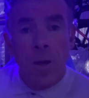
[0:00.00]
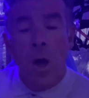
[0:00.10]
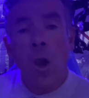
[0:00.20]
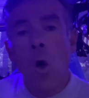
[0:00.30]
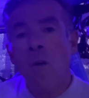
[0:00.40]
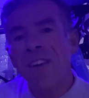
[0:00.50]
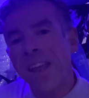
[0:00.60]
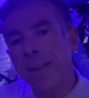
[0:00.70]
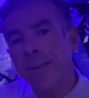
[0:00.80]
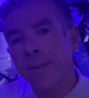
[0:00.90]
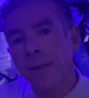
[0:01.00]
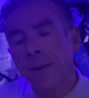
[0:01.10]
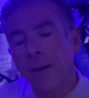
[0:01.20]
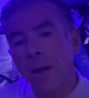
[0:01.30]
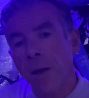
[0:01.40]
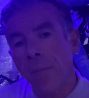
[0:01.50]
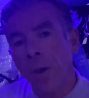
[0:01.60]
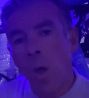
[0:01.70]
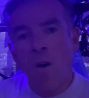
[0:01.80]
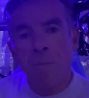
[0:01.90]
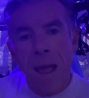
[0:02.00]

lot of heat, a lot of